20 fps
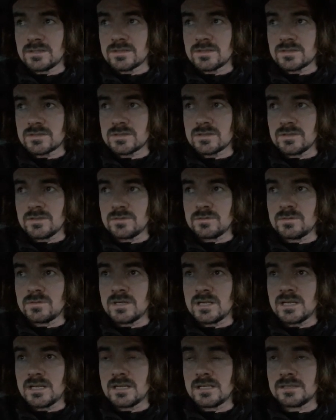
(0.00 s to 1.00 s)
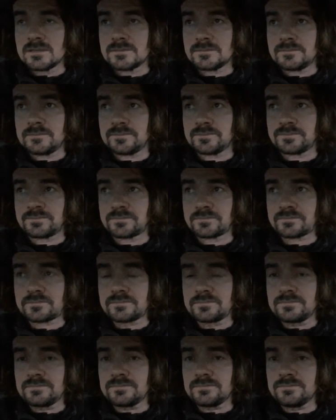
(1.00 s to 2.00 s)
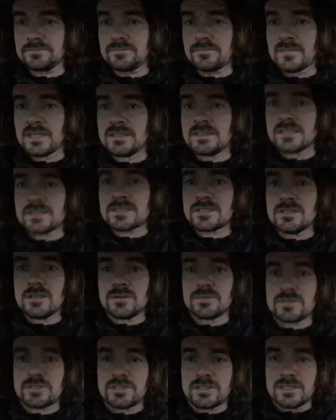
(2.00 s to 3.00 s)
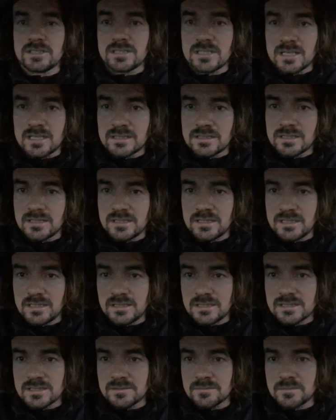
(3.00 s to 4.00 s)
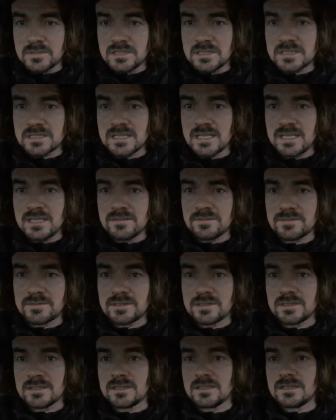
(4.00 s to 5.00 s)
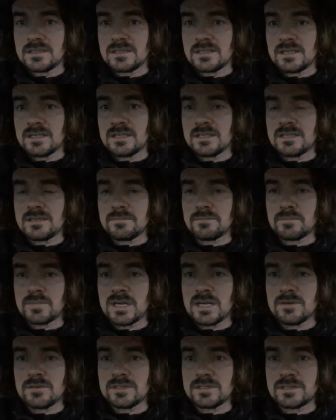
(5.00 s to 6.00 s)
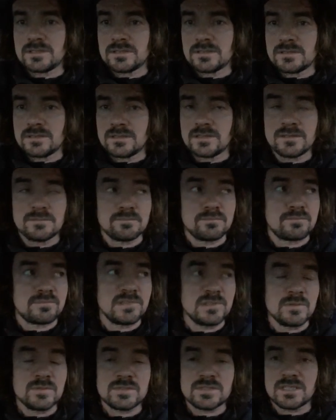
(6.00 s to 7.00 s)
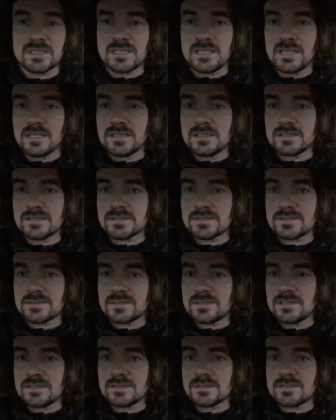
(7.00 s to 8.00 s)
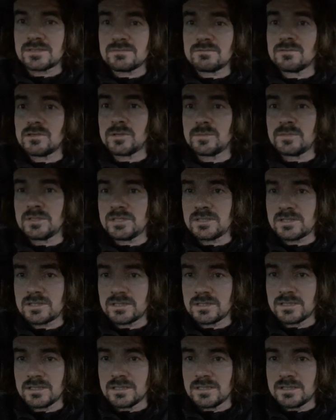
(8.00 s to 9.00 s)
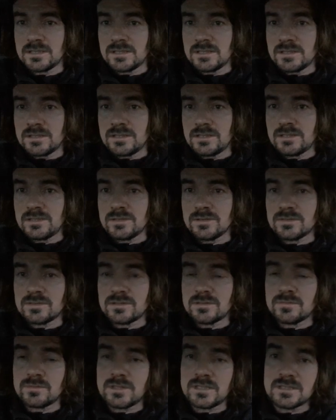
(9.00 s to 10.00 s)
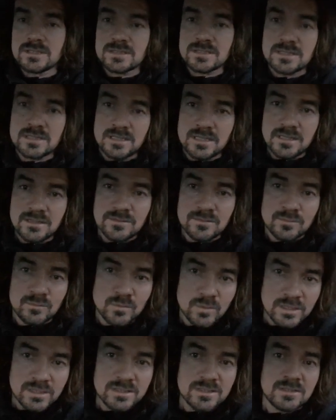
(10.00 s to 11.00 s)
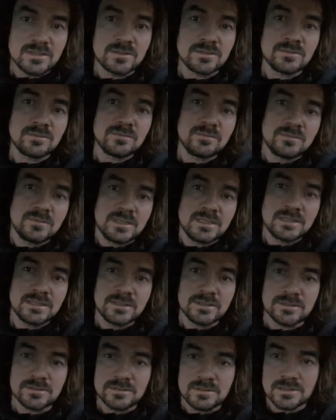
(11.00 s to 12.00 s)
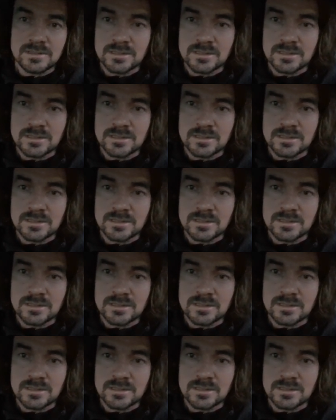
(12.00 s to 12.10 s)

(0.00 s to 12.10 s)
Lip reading: So this notion that they need to be saved and empowered, it proves again, is rubbish. You know, the ones that want to will do.